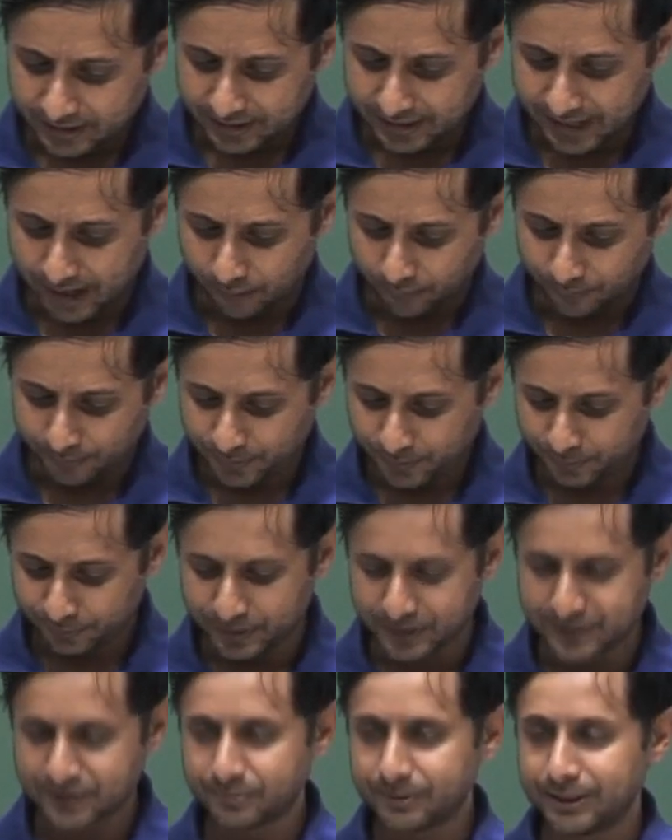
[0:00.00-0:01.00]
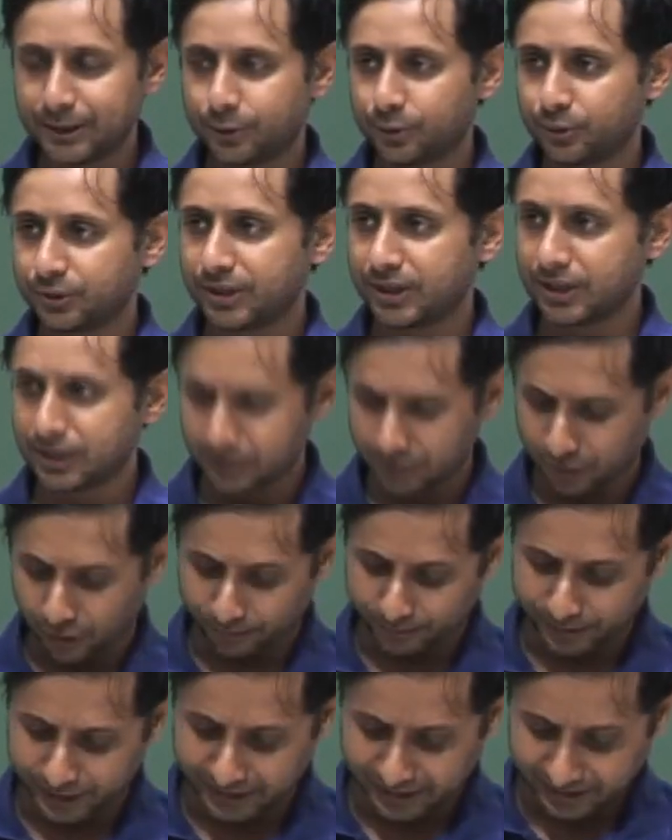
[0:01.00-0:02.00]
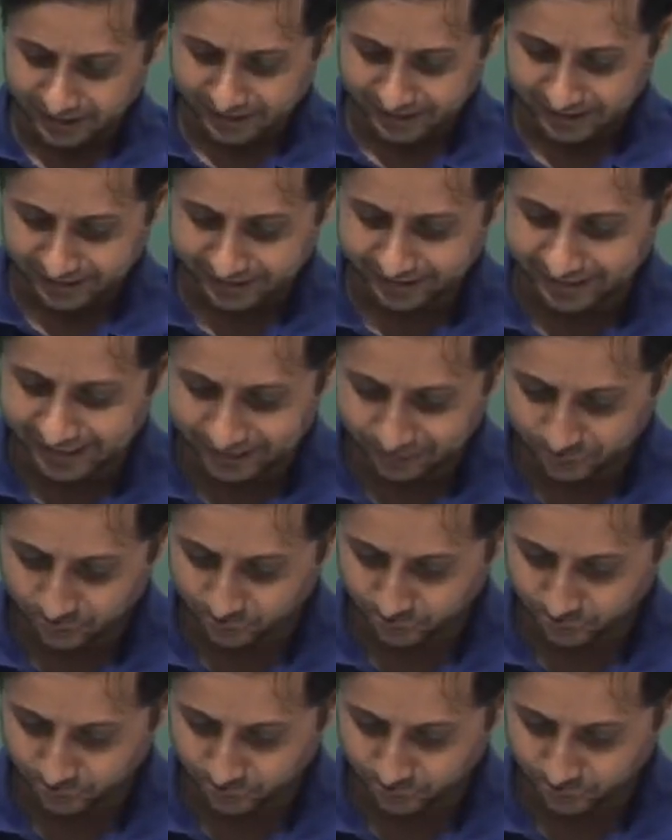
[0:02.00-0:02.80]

now first we will do the common gate